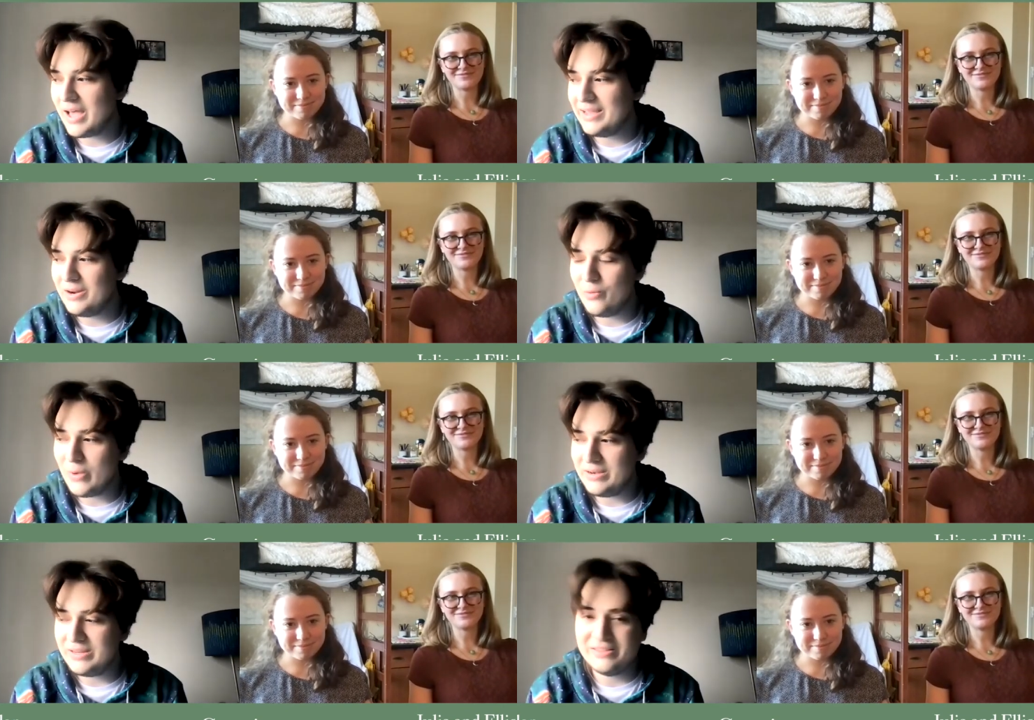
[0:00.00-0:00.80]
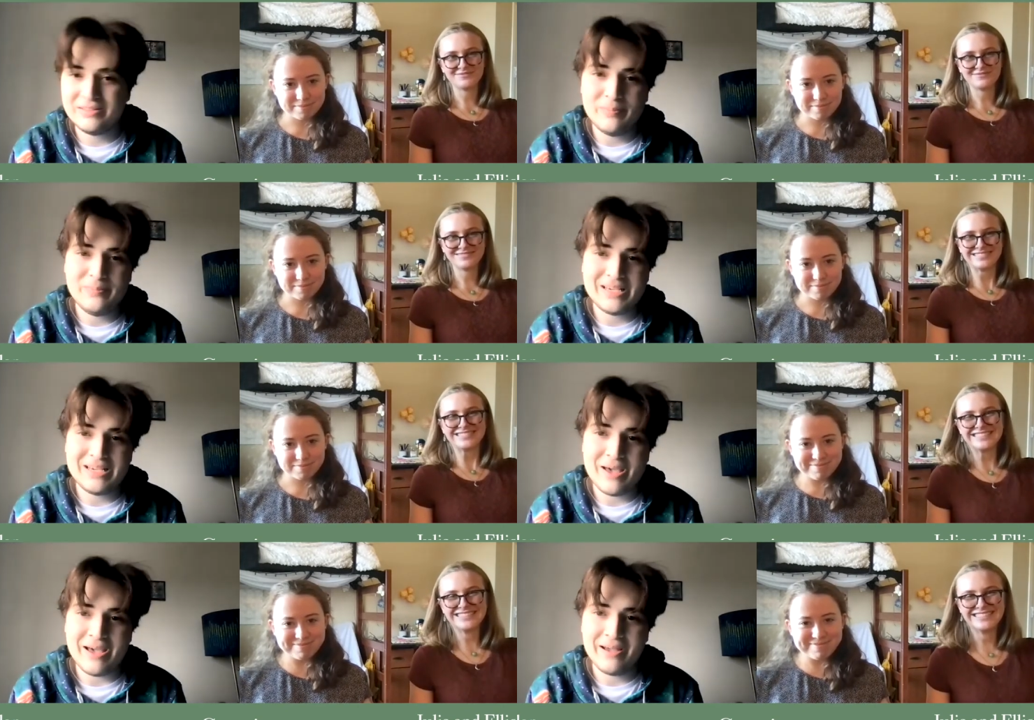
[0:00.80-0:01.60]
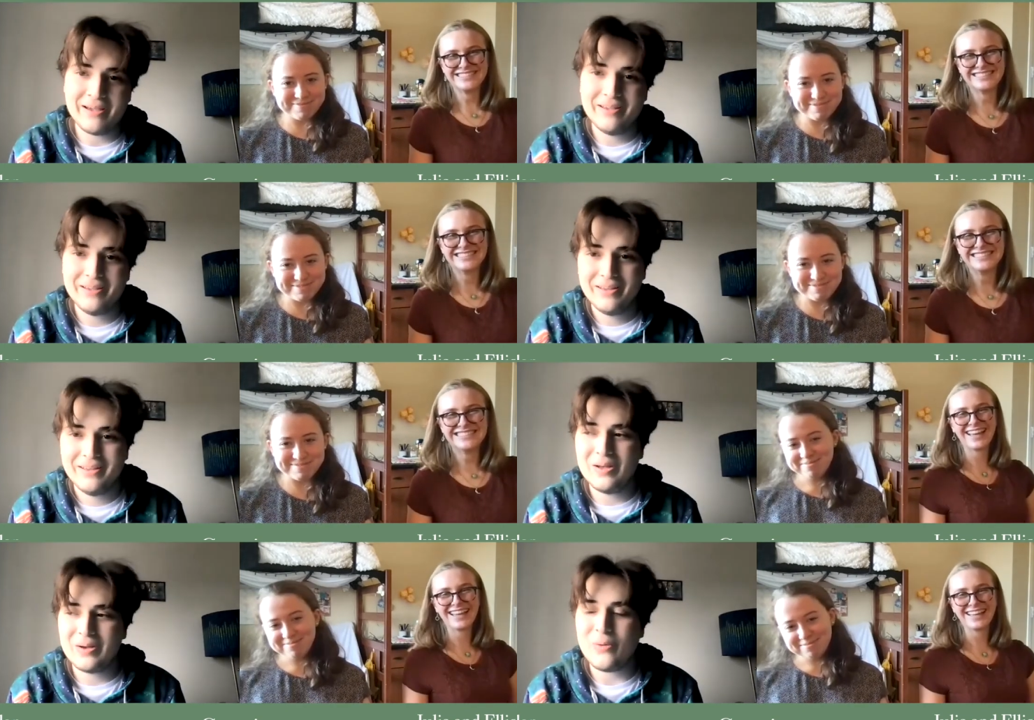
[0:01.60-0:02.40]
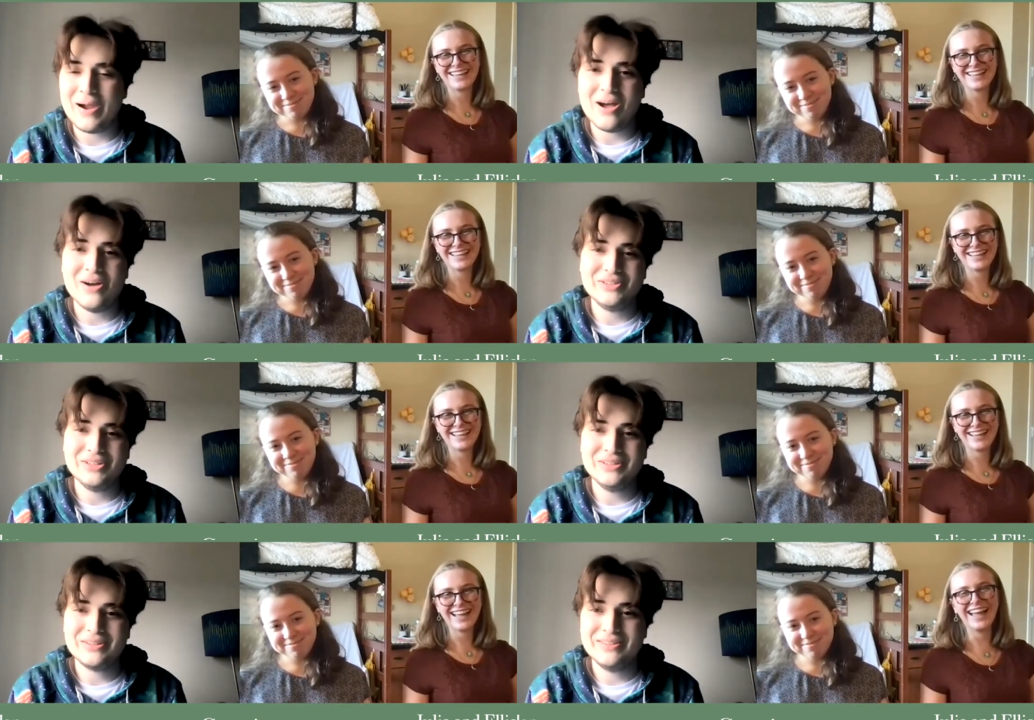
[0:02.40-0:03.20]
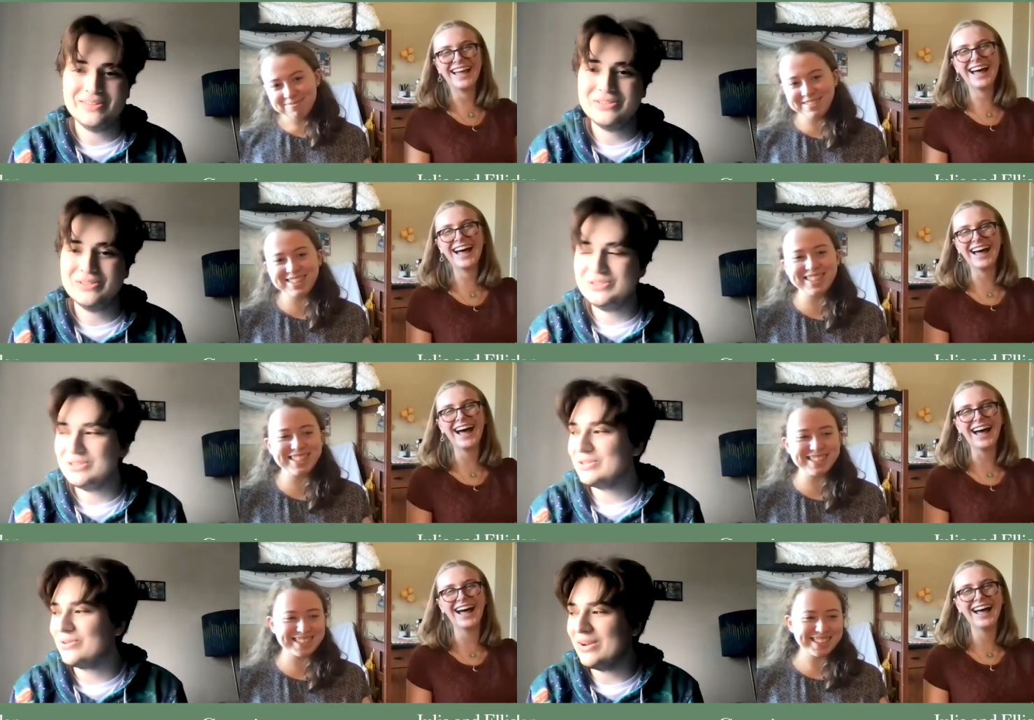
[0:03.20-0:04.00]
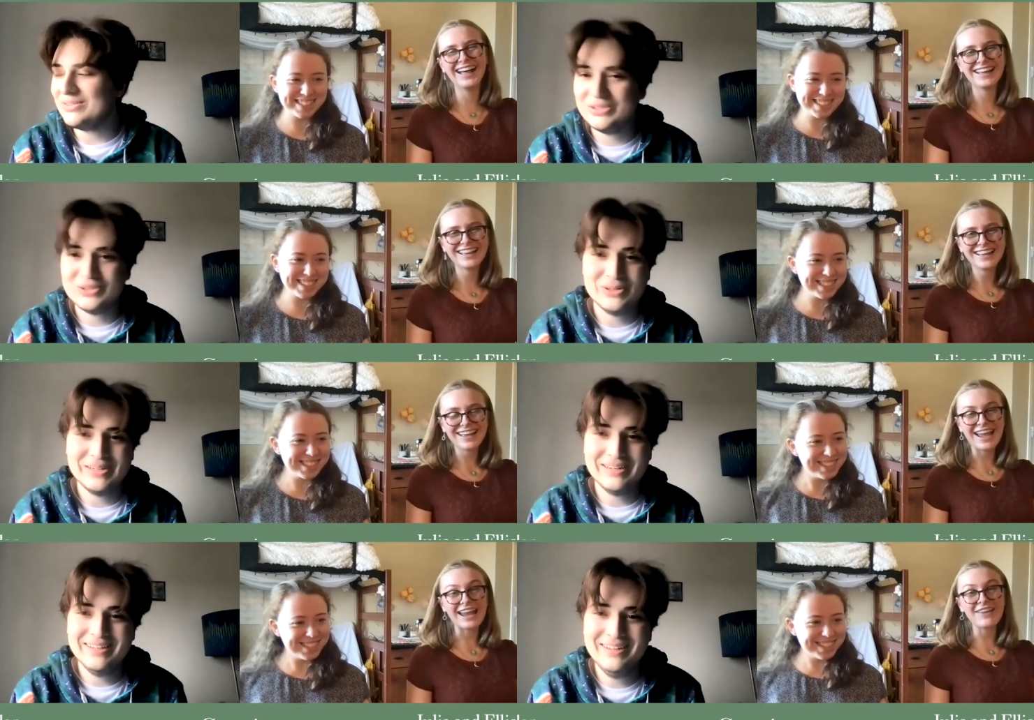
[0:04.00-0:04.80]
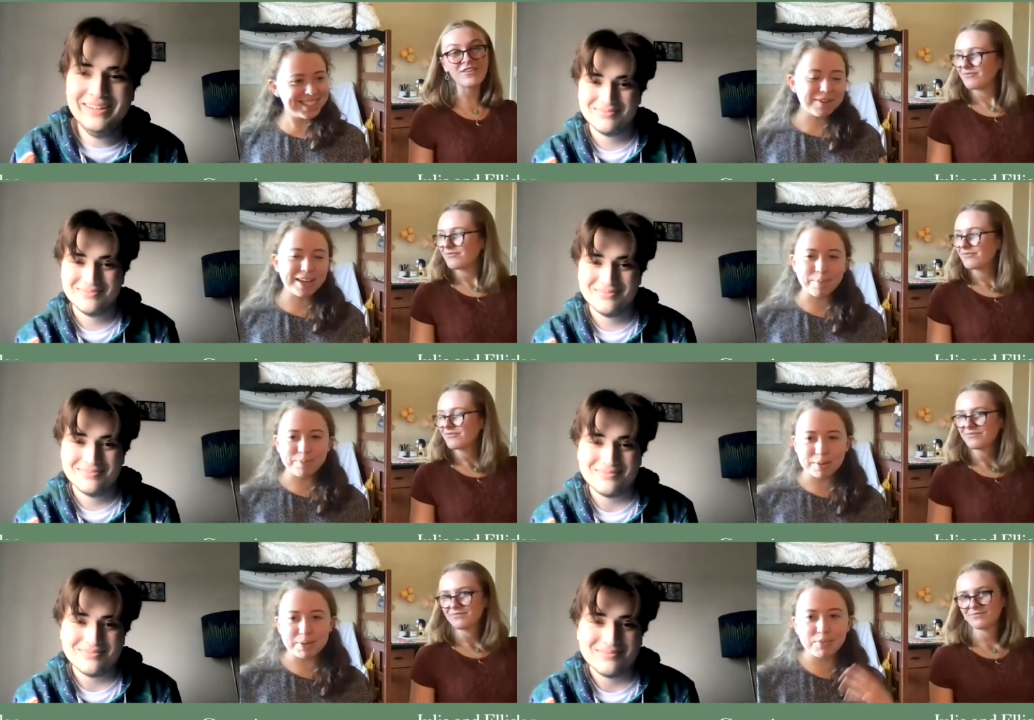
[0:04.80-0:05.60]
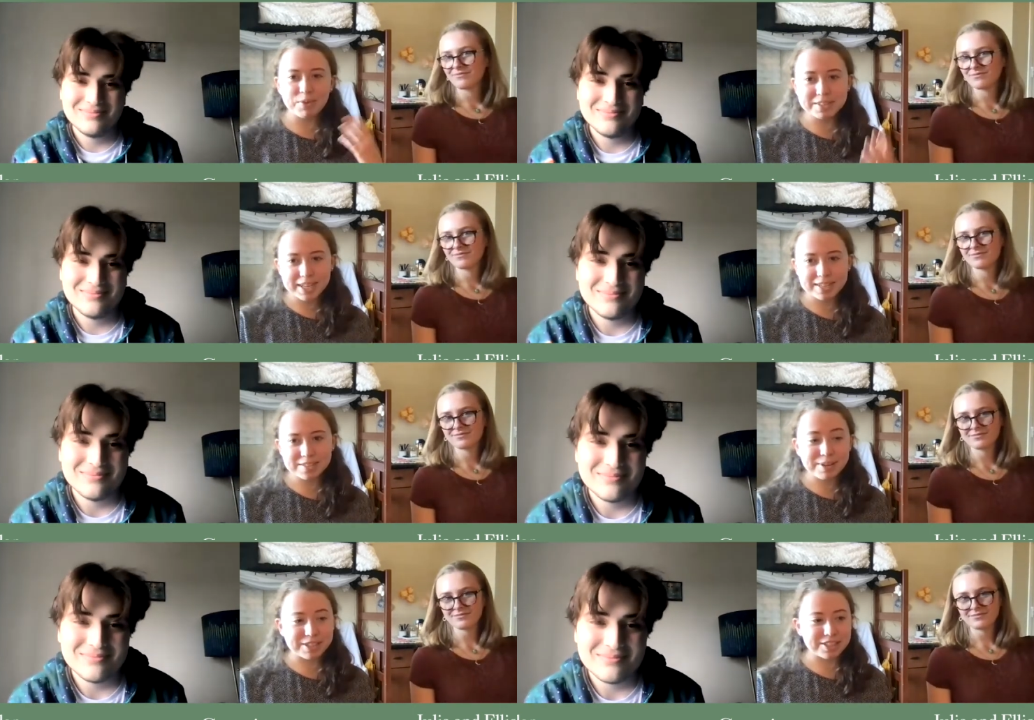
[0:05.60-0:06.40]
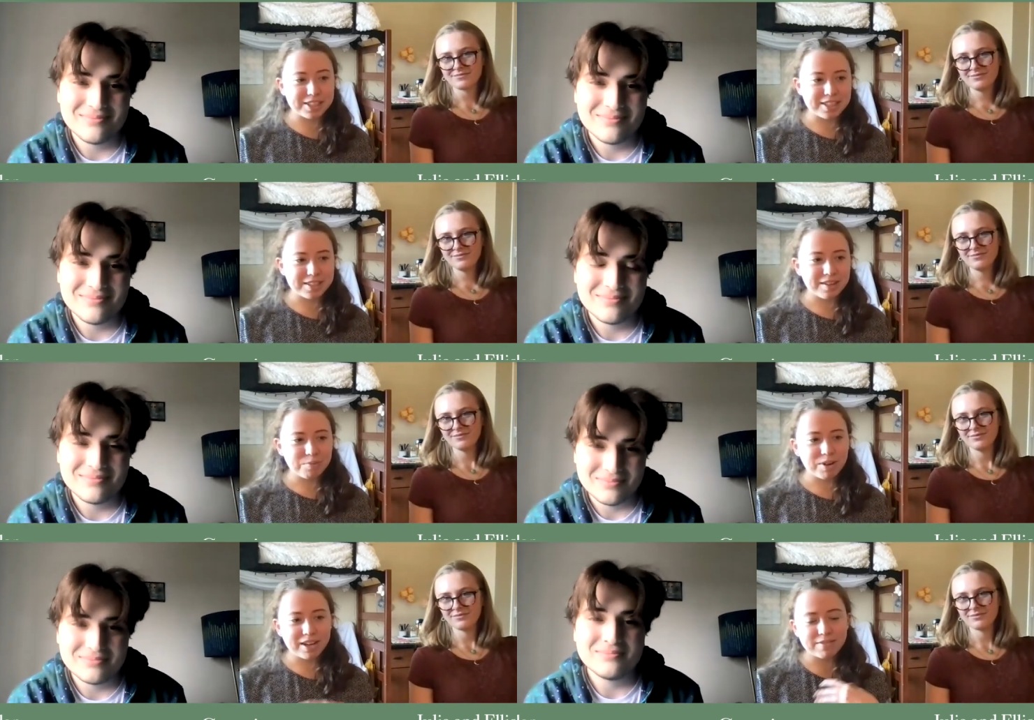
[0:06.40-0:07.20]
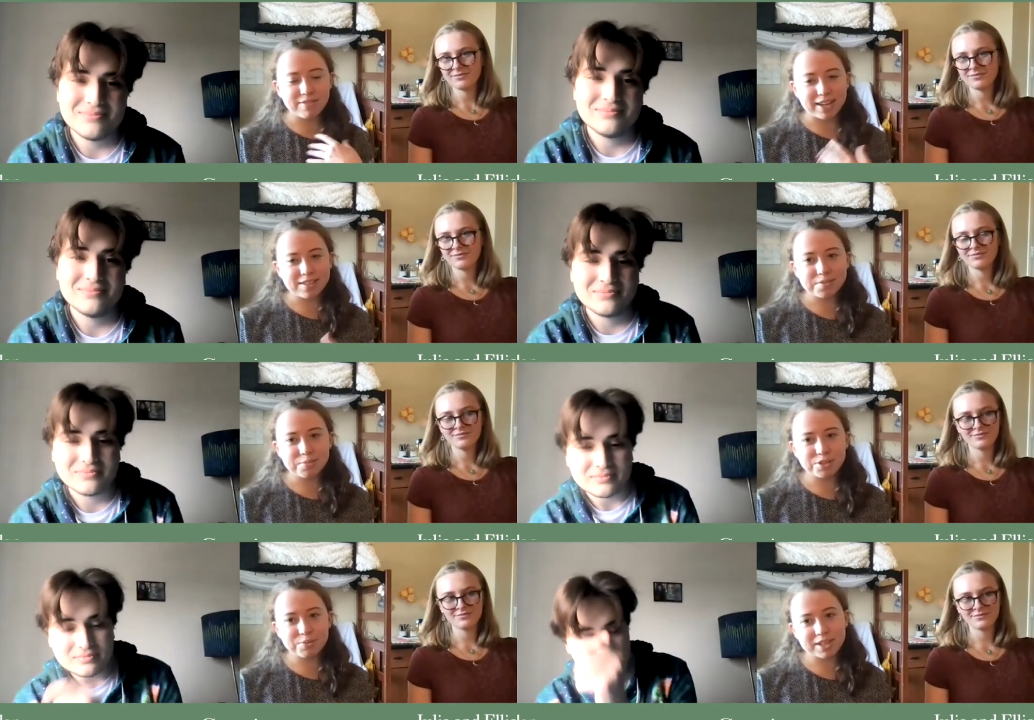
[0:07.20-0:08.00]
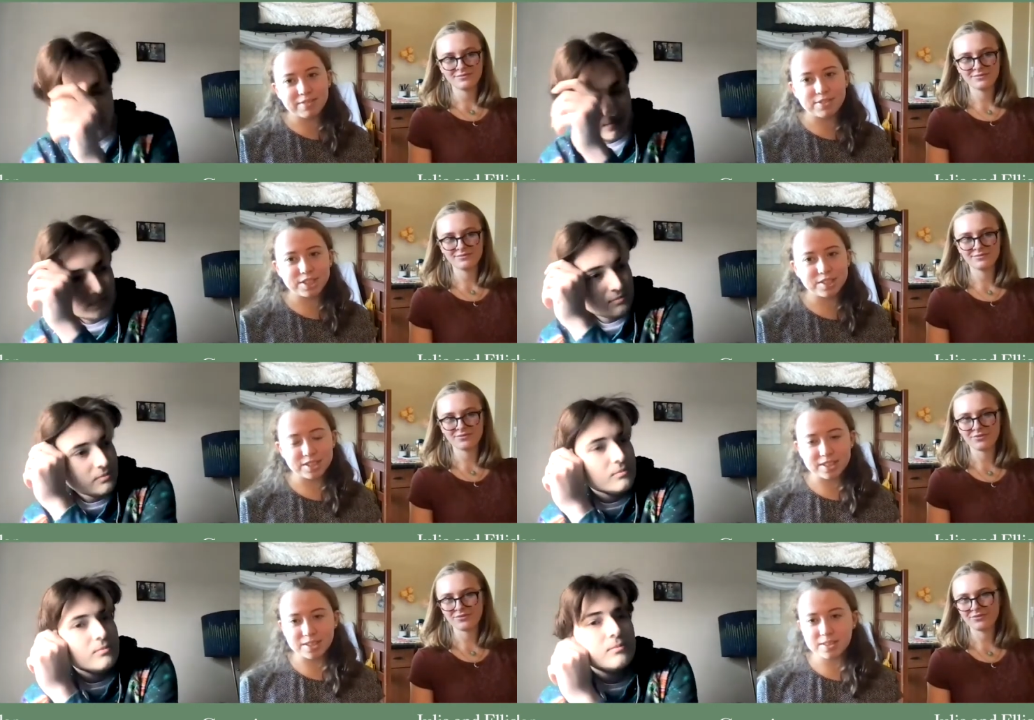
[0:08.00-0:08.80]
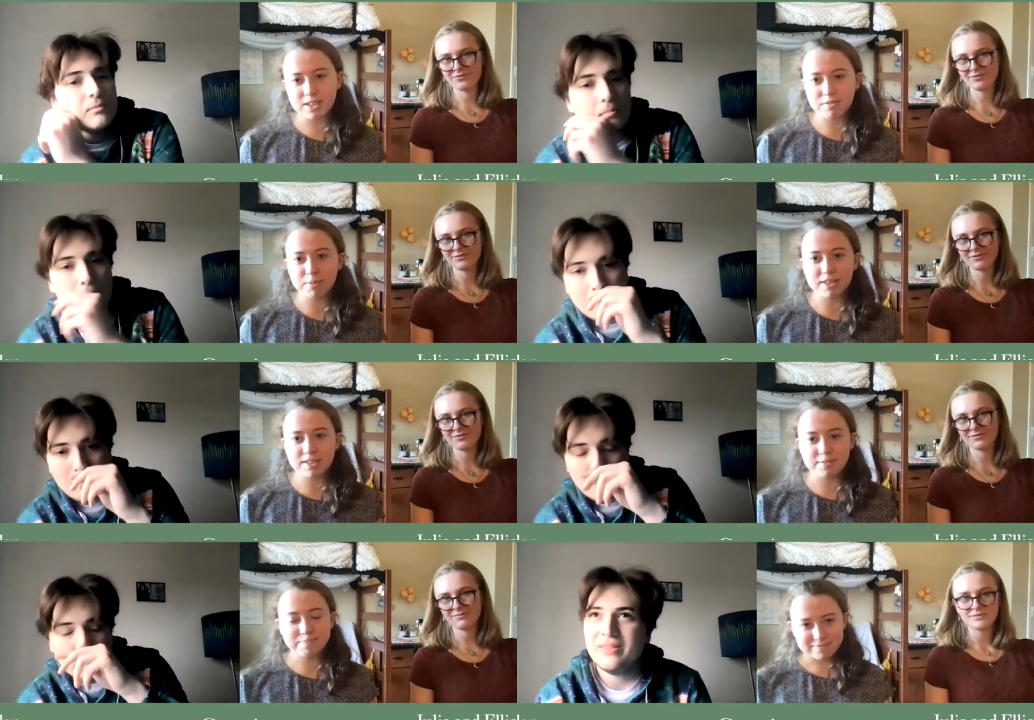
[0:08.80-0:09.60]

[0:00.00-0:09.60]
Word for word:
Speaker 1: a Wendy's biggie bag quite often because it's just across the street.
Speaker 2: Okay, and we have one last question. What advice would you give to your younger self, Brendan?
Speaker 1: I